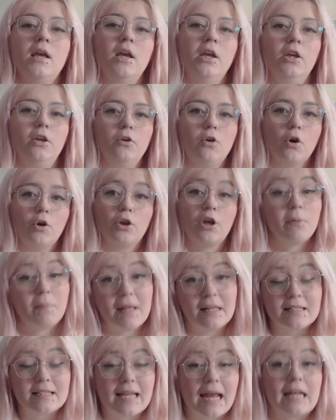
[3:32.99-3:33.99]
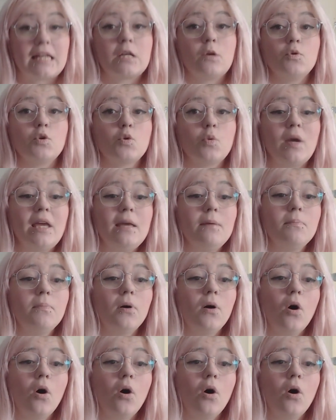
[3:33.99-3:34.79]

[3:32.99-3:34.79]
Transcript: You've got Camille's tactical sweep,